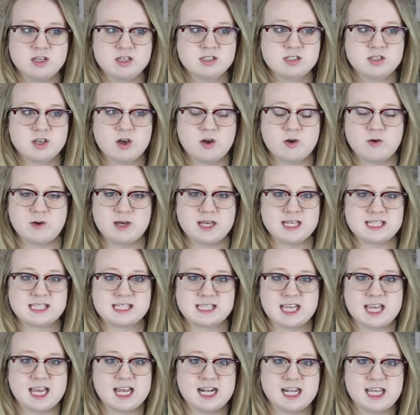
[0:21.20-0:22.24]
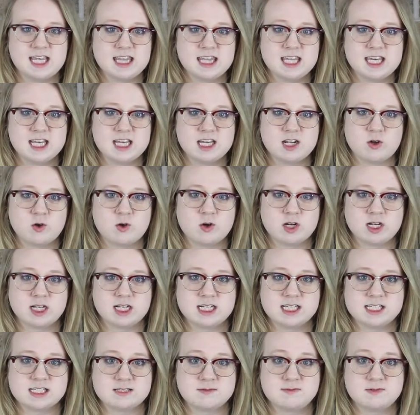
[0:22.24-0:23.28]
So, it's anything an
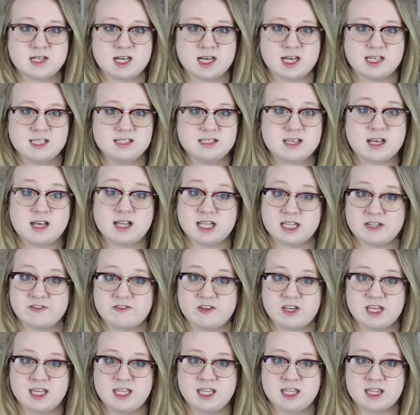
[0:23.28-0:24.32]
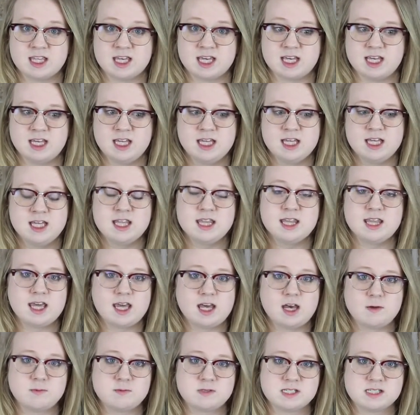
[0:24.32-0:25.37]
organism does, a living thing, that
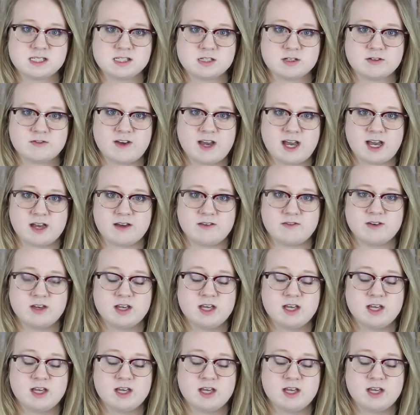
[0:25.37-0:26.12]
helps it survive.